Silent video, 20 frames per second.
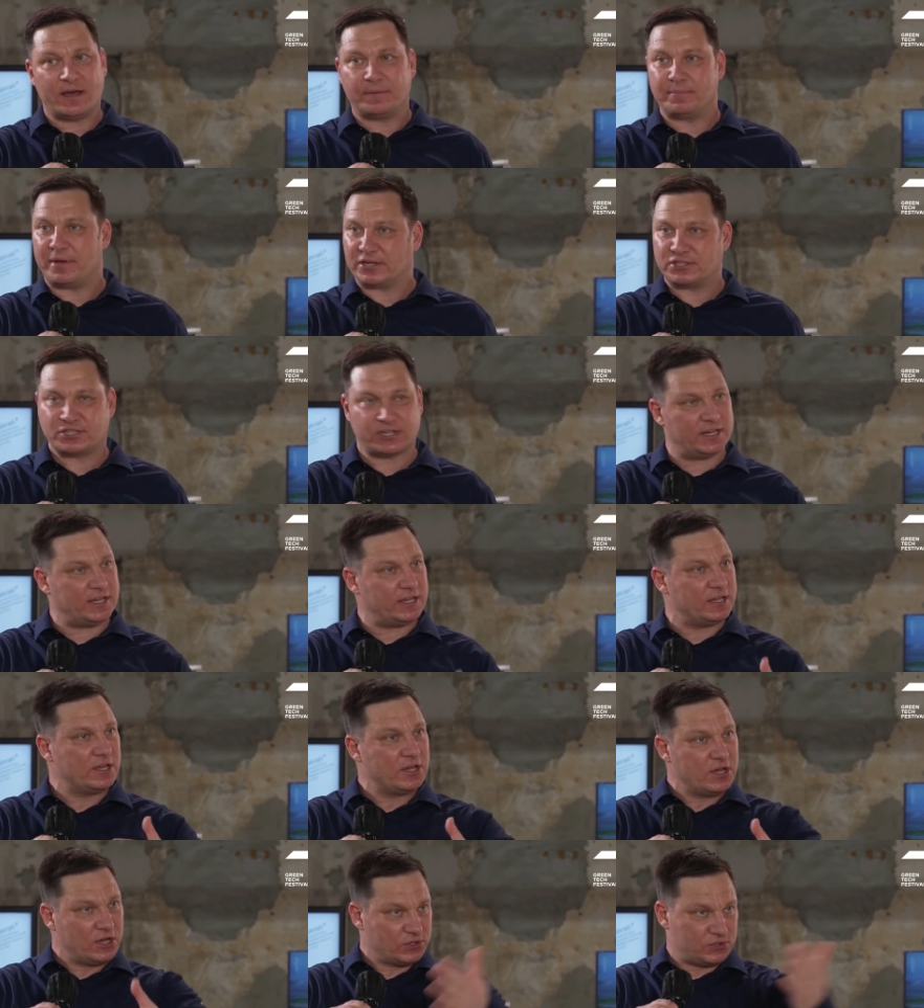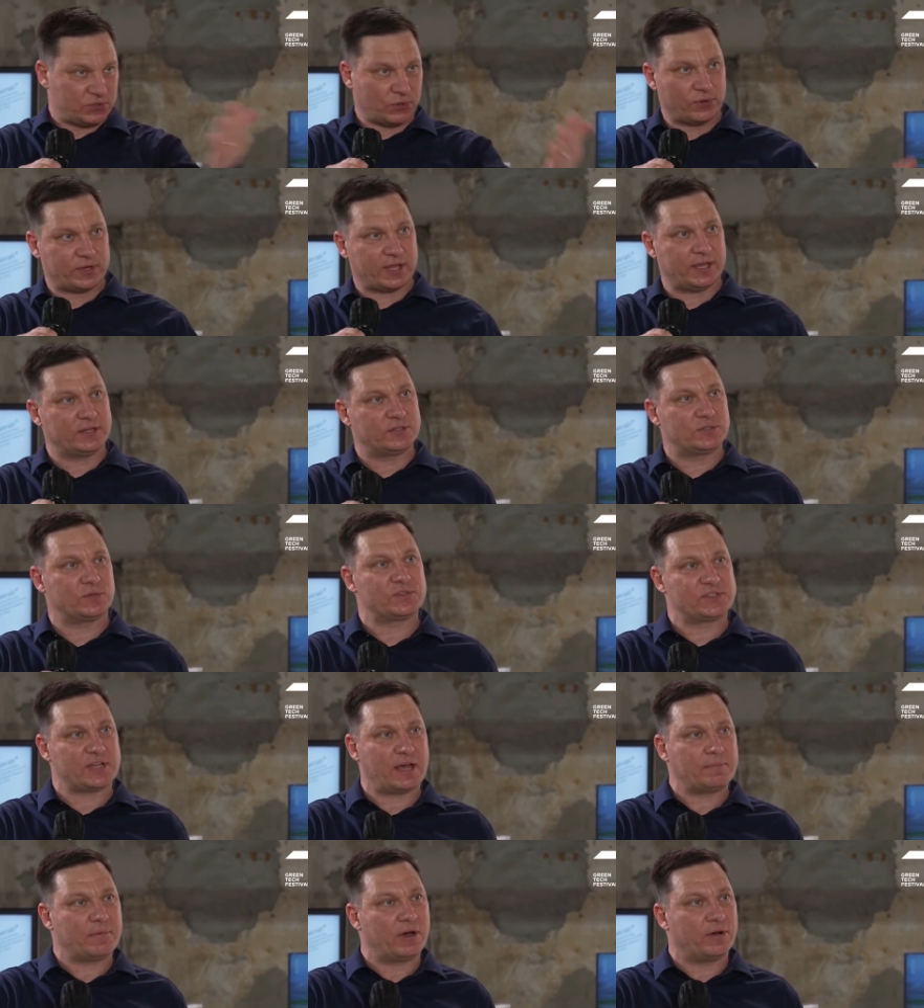I'm actually talking to
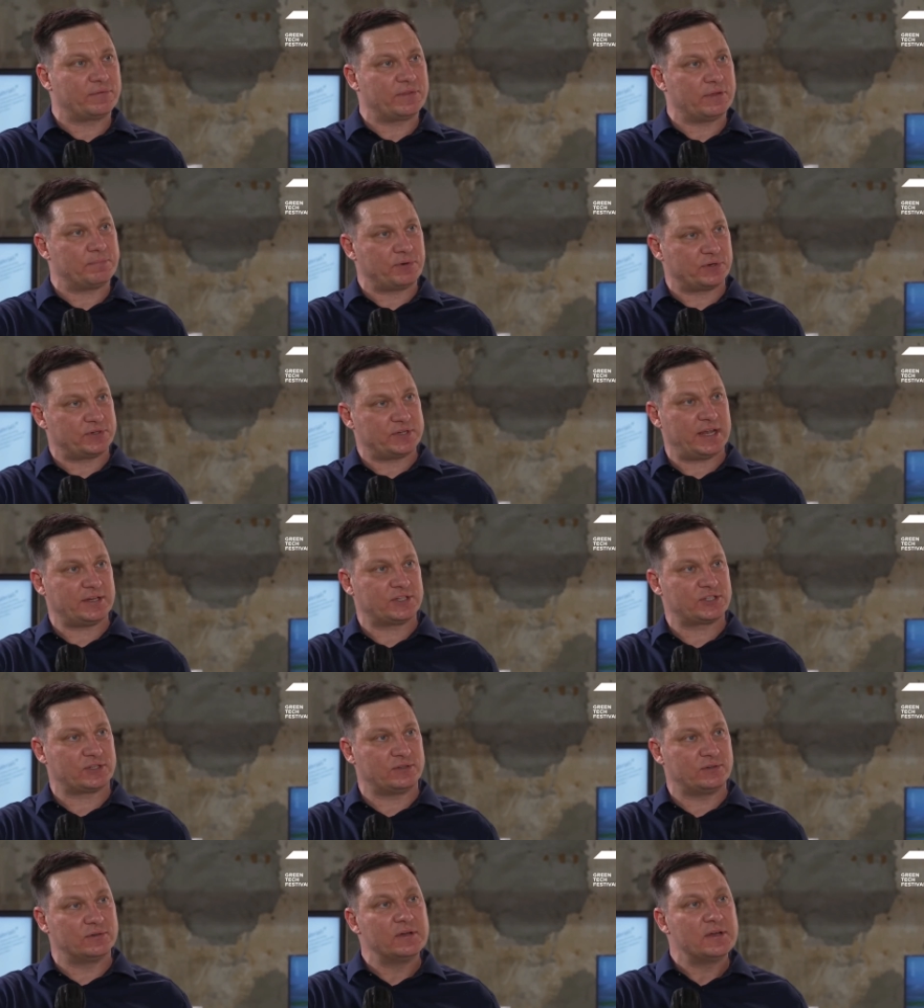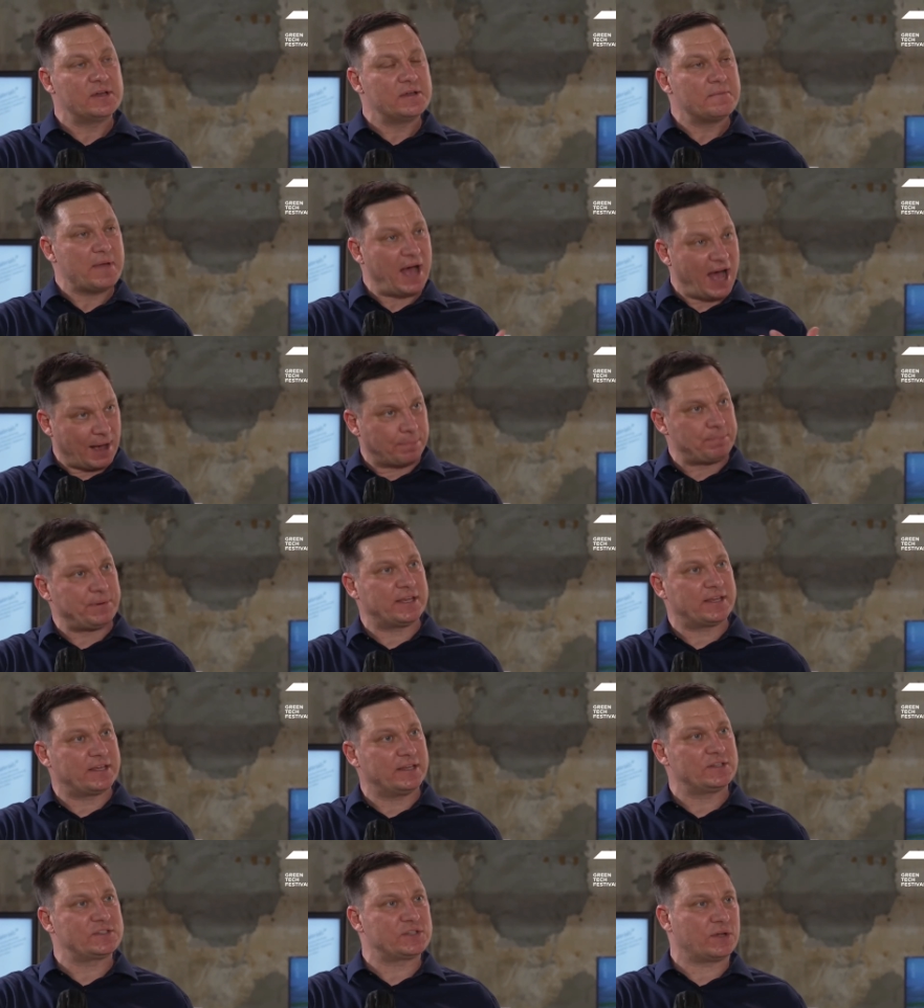some of the potential
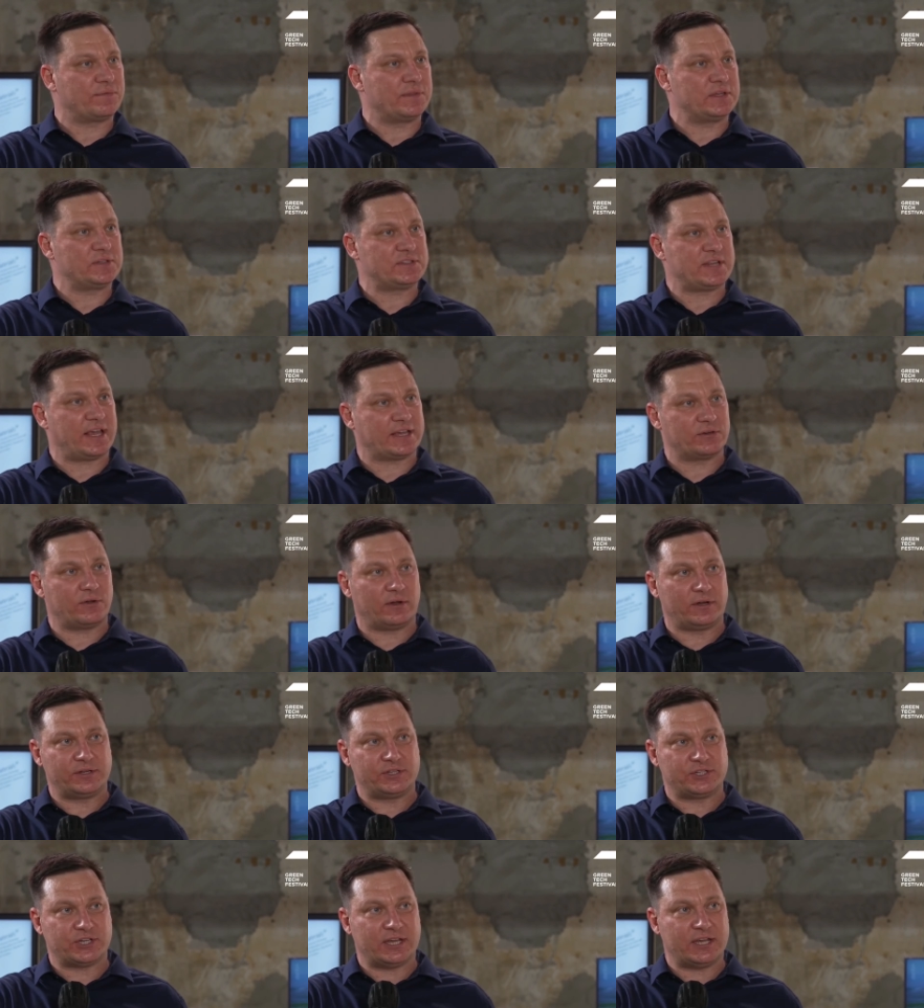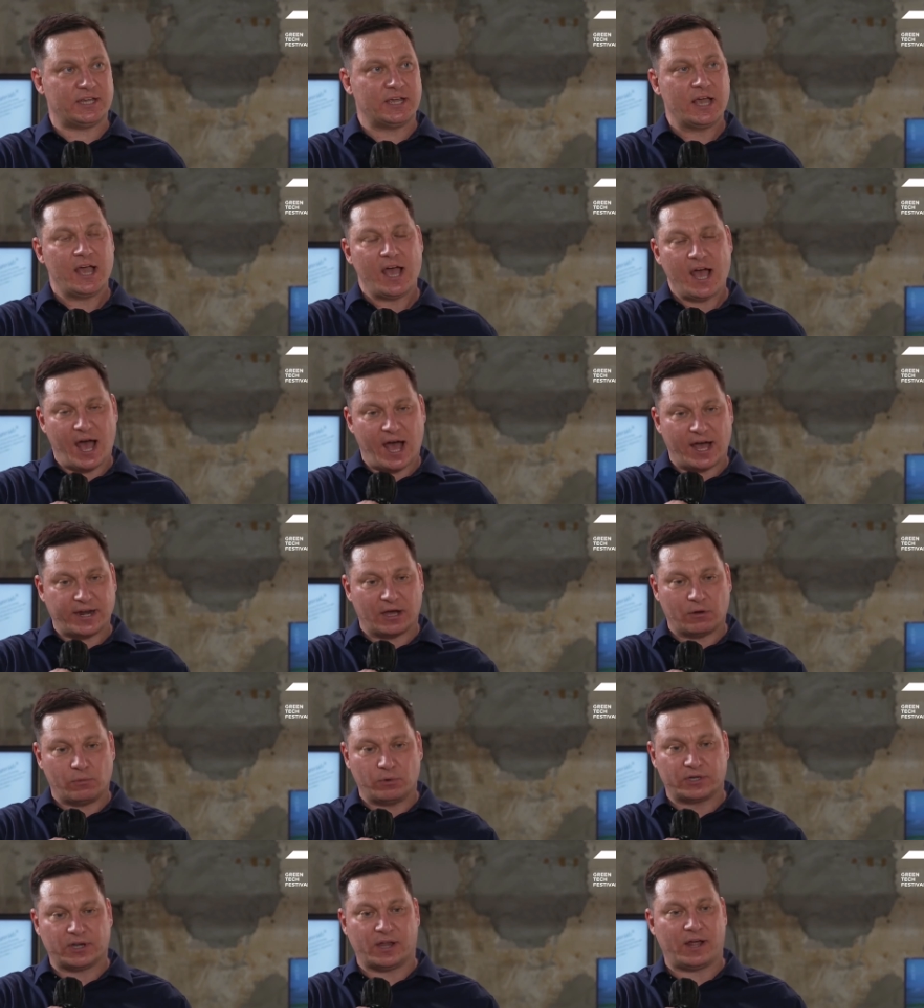applicants of this technology, and I
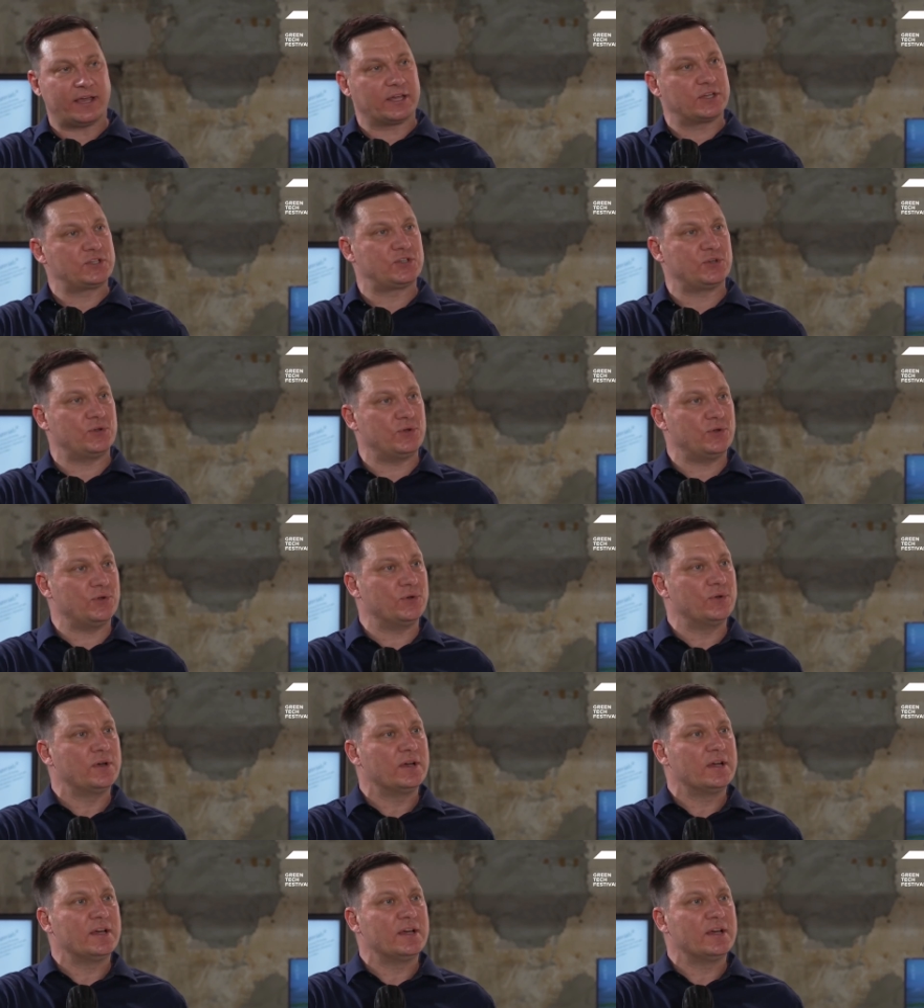would like to